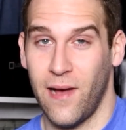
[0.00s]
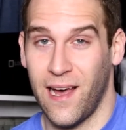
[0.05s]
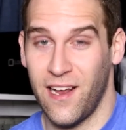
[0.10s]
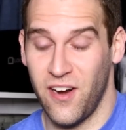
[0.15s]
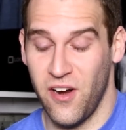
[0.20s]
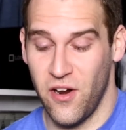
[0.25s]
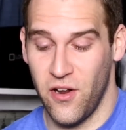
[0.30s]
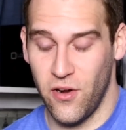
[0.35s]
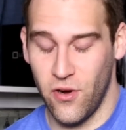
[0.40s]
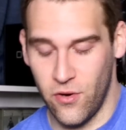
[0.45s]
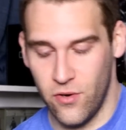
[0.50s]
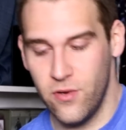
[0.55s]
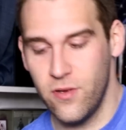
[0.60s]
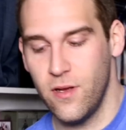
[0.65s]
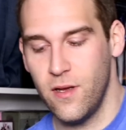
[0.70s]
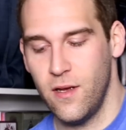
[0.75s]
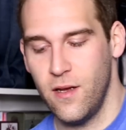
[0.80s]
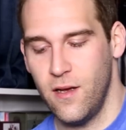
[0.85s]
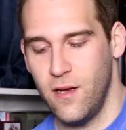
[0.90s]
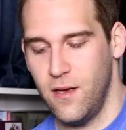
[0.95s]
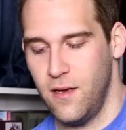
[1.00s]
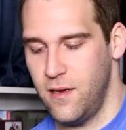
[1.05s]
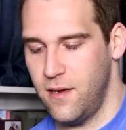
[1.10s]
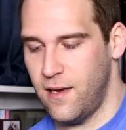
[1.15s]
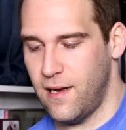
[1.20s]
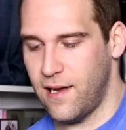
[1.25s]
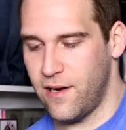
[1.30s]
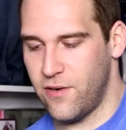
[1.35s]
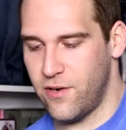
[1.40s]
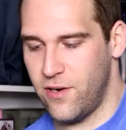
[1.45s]
I don't know.
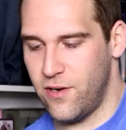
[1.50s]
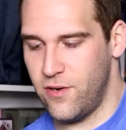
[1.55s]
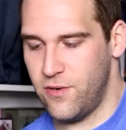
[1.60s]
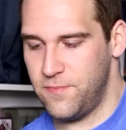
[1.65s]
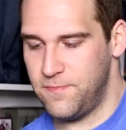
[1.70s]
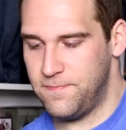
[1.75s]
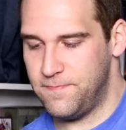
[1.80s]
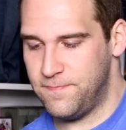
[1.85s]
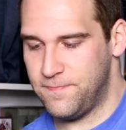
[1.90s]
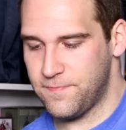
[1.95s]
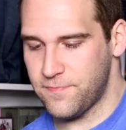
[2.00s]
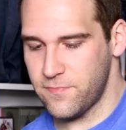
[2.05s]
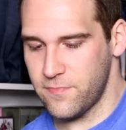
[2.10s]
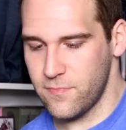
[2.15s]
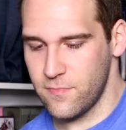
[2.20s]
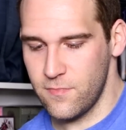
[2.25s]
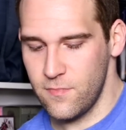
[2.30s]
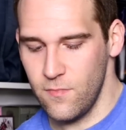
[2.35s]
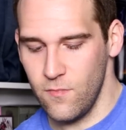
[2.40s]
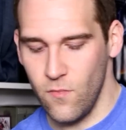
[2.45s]
I don't know.